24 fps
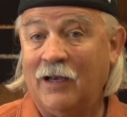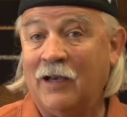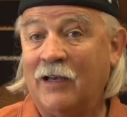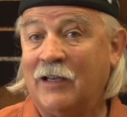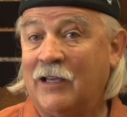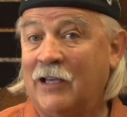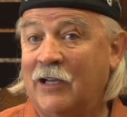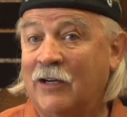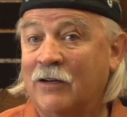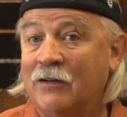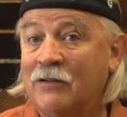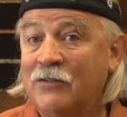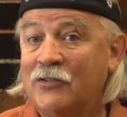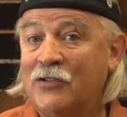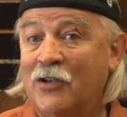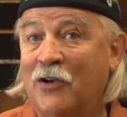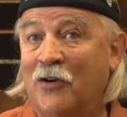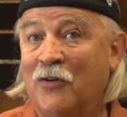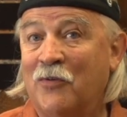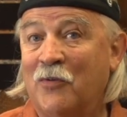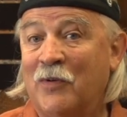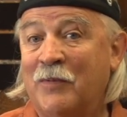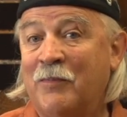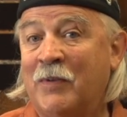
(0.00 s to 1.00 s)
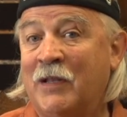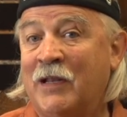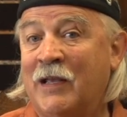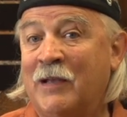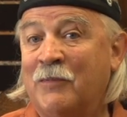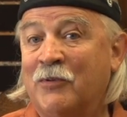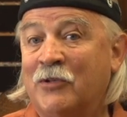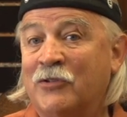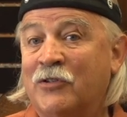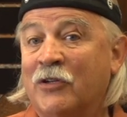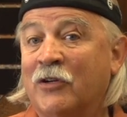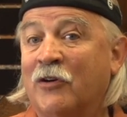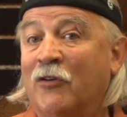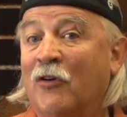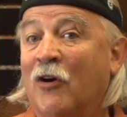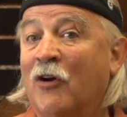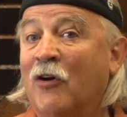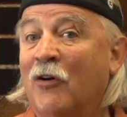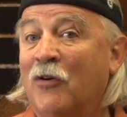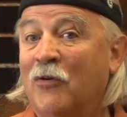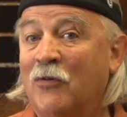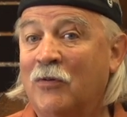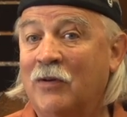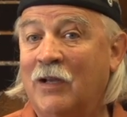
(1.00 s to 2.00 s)
here. So we've been able to
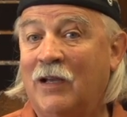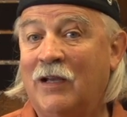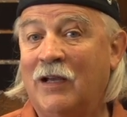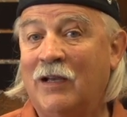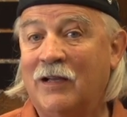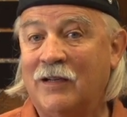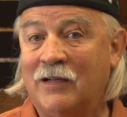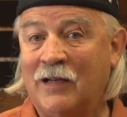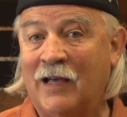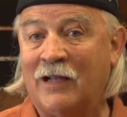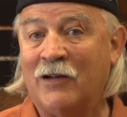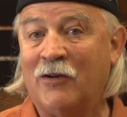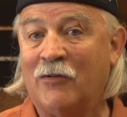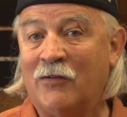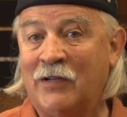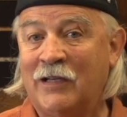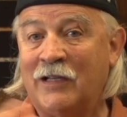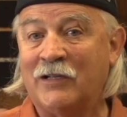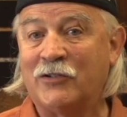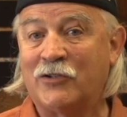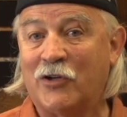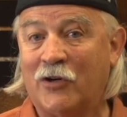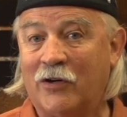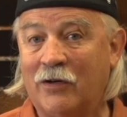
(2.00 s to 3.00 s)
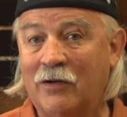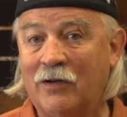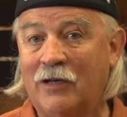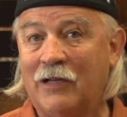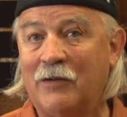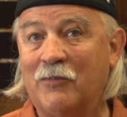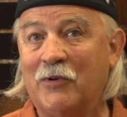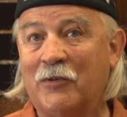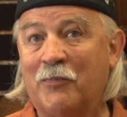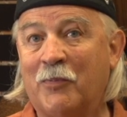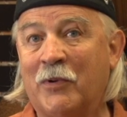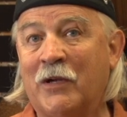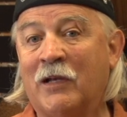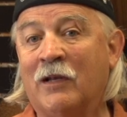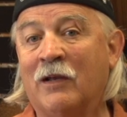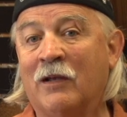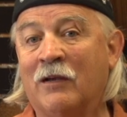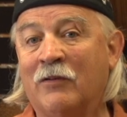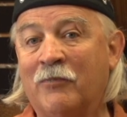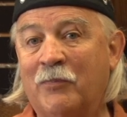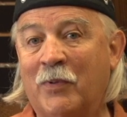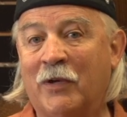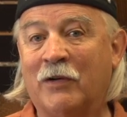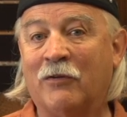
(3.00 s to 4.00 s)
grow not only internally with
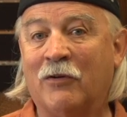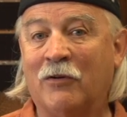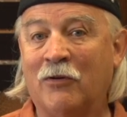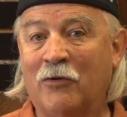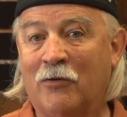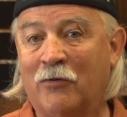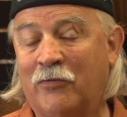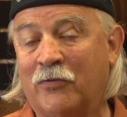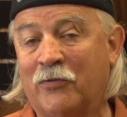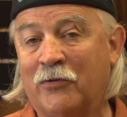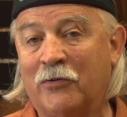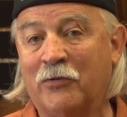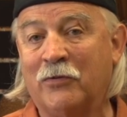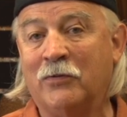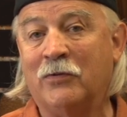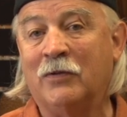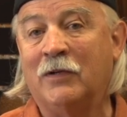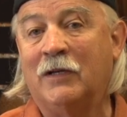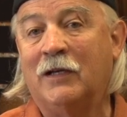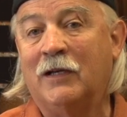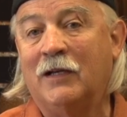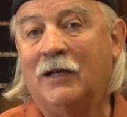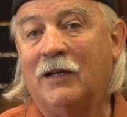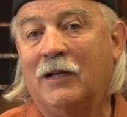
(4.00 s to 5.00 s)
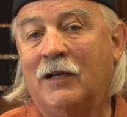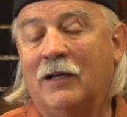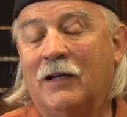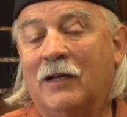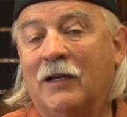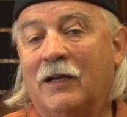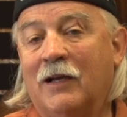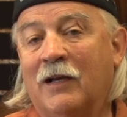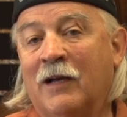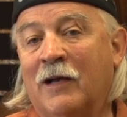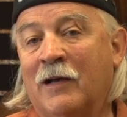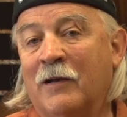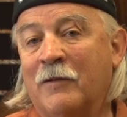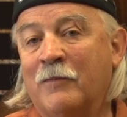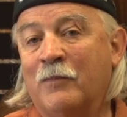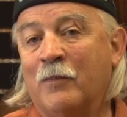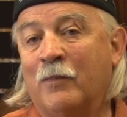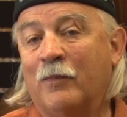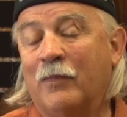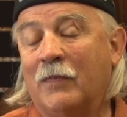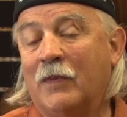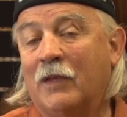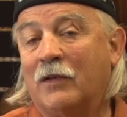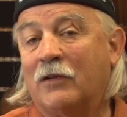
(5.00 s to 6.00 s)
Breedlove, but grow through
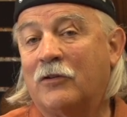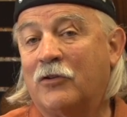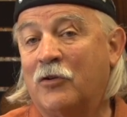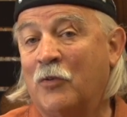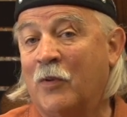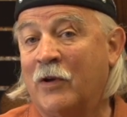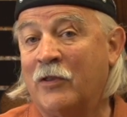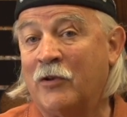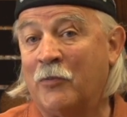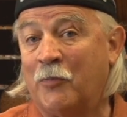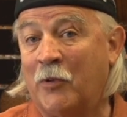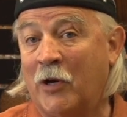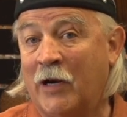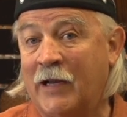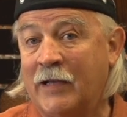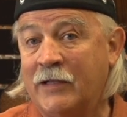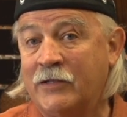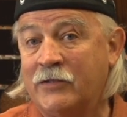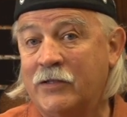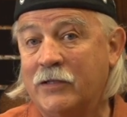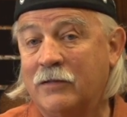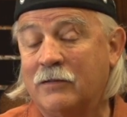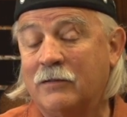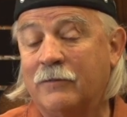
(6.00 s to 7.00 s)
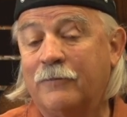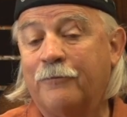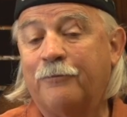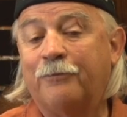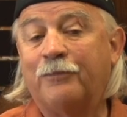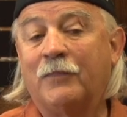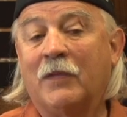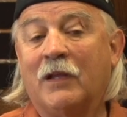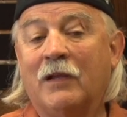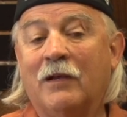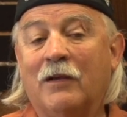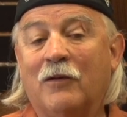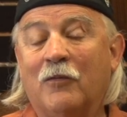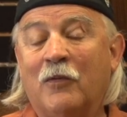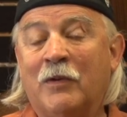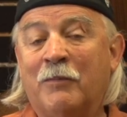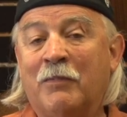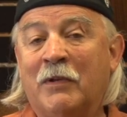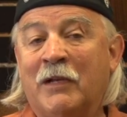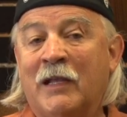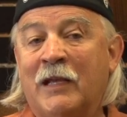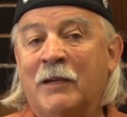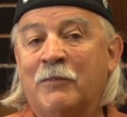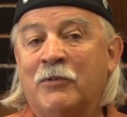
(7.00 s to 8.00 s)
to other brands. We've
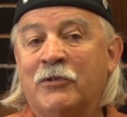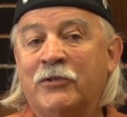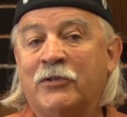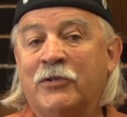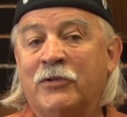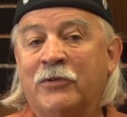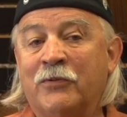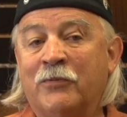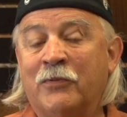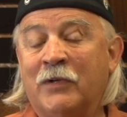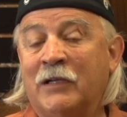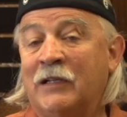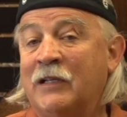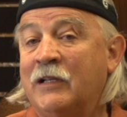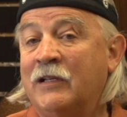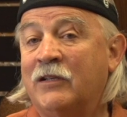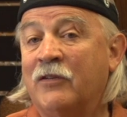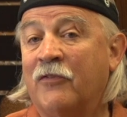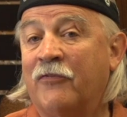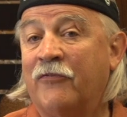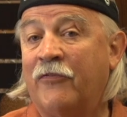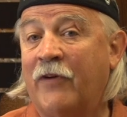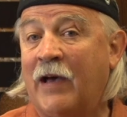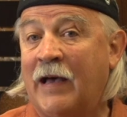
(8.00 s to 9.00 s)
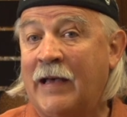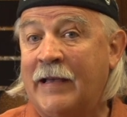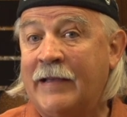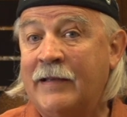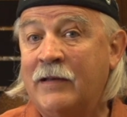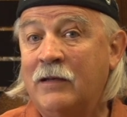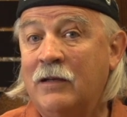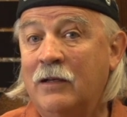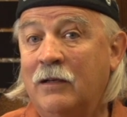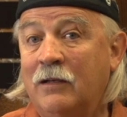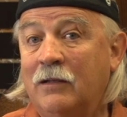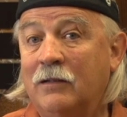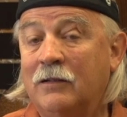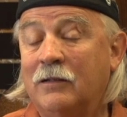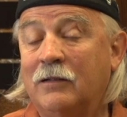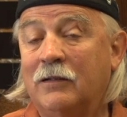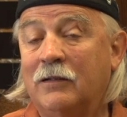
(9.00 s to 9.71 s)
been able to really define